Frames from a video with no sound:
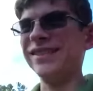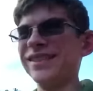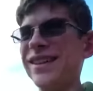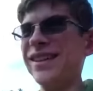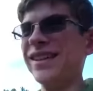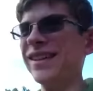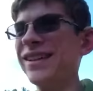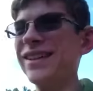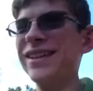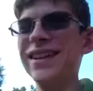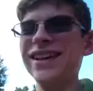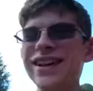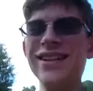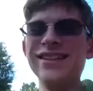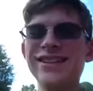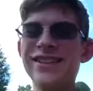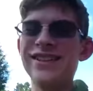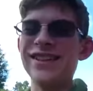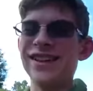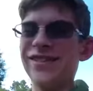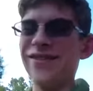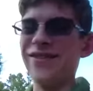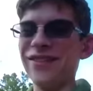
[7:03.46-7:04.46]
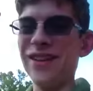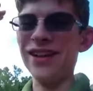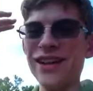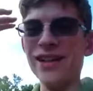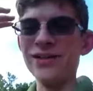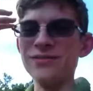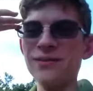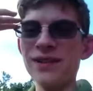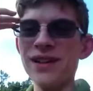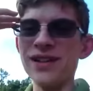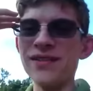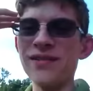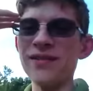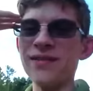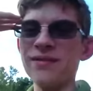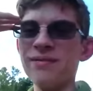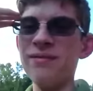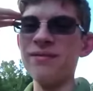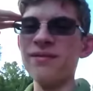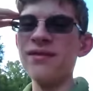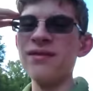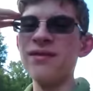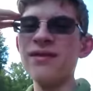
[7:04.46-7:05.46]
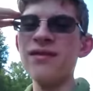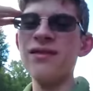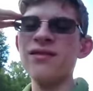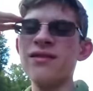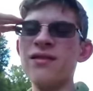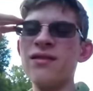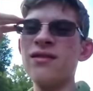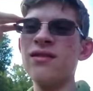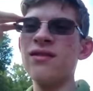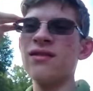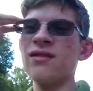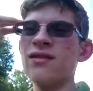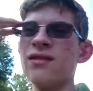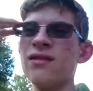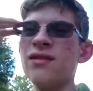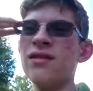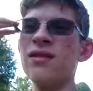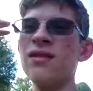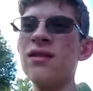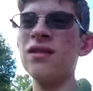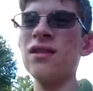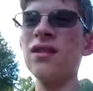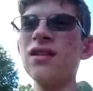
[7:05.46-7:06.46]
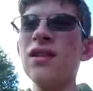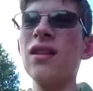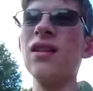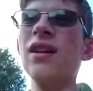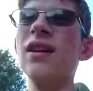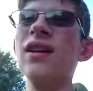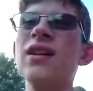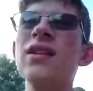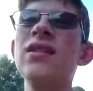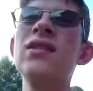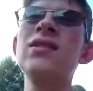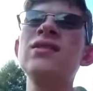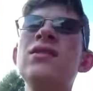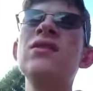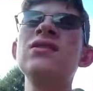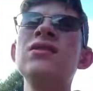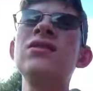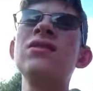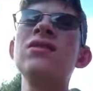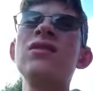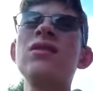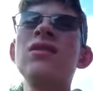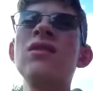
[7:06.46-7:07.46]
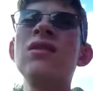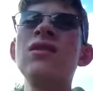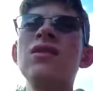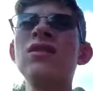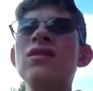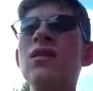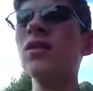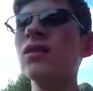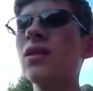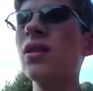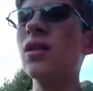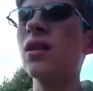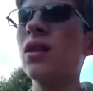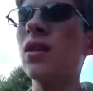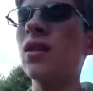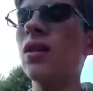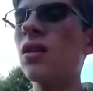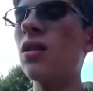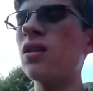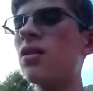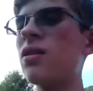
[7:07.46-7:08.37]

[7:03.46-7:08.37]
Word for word: Uh, I just got a flashback from last year.